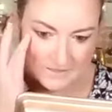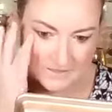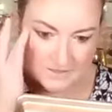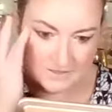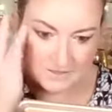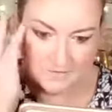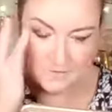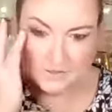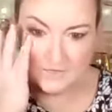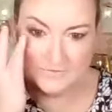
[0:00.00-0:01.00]
So in
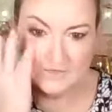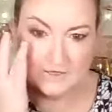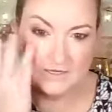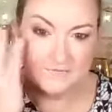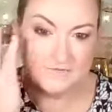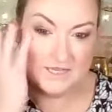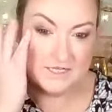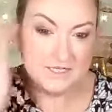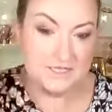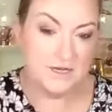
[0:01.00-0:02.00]
real life, it's not even that
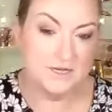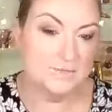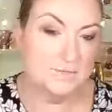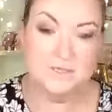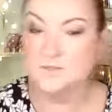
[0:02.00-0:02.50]
shiny, but it's